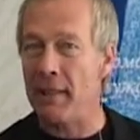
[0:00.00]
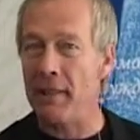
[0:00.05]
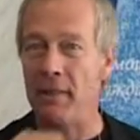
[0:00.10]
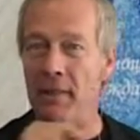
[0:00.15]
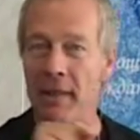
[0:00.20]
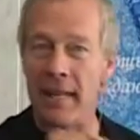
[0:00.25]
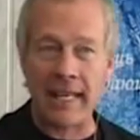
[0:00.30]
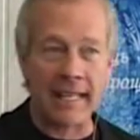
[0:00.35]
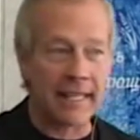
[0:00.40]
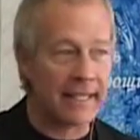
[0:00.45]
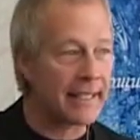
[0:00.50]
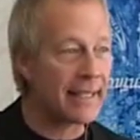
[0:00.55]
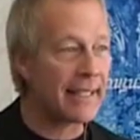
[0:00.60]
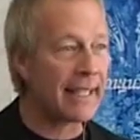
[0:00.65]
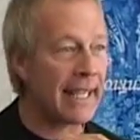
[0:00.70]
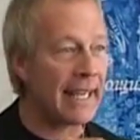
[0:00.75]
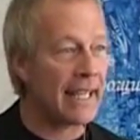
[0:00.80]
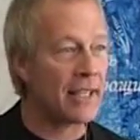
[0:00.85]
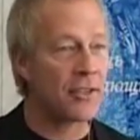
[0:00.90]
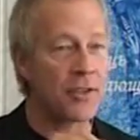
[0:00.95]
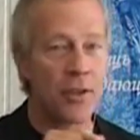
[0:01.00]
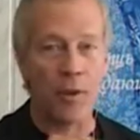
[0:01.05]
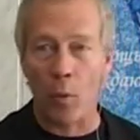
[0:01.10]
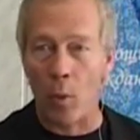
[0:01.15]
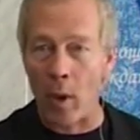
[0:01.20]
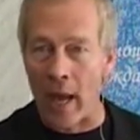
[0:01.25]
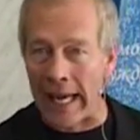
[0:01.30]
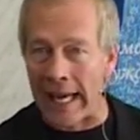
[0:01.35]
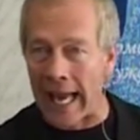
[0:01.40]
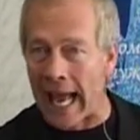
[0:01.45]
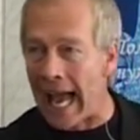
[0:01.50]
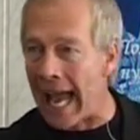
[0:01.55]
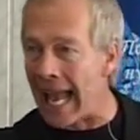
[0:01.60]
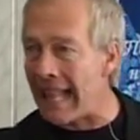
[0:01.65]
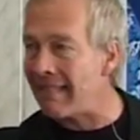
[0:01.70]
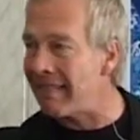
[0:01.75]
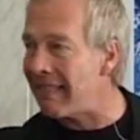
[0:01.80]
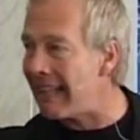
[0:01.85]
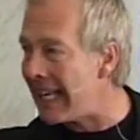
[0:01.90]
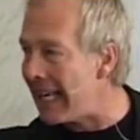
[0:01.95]
This is the way
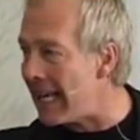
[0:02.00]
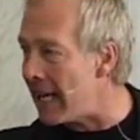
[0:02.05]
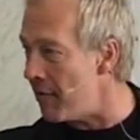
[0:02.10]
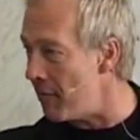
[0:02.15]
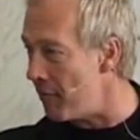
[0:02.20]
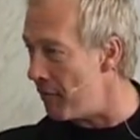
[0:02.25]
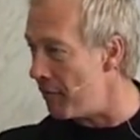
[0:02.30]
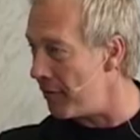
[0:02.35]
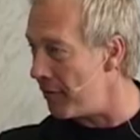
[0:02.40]
I live.